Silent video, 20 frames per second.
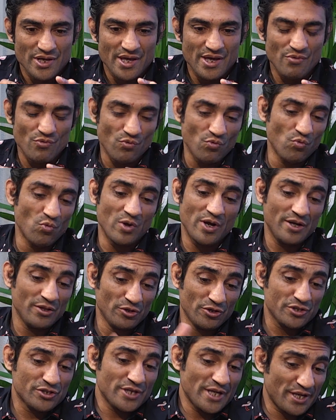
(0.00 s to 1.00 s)
what
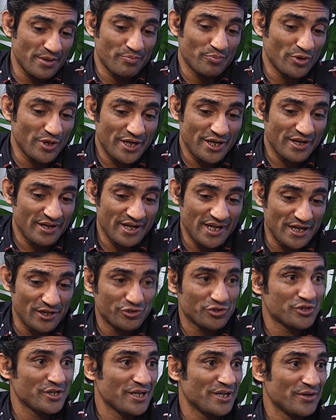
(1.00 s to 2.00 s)
looks like a pretty
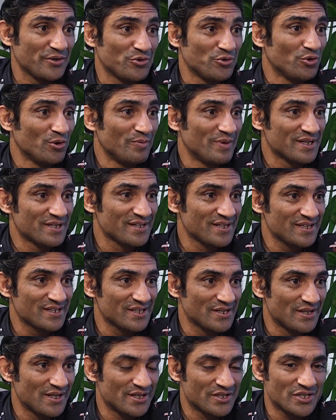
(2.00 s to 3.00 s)
interesting and cool business and
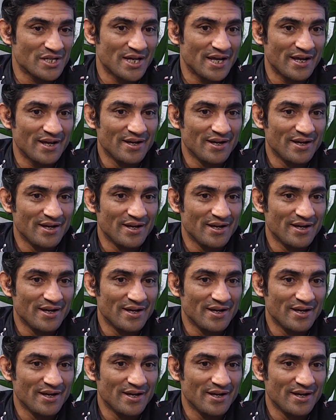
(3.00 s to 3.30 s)
then say,